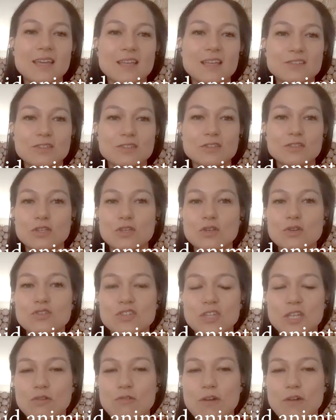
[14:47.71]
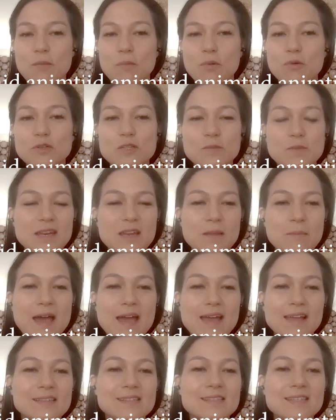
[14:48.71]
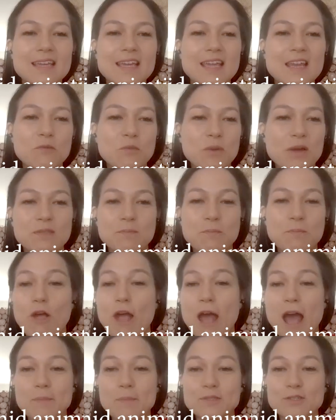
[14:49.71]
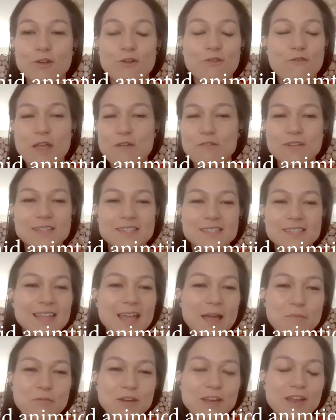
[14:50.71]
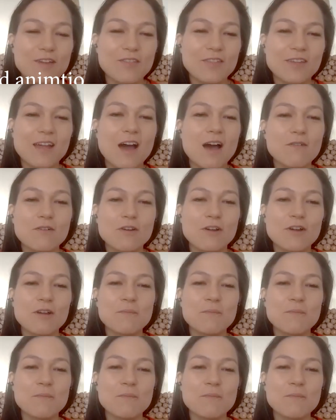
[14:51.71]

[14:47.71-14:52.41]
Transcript: it's hugely credible to be in a magazine with perhaps your favorite celebrity on the cover.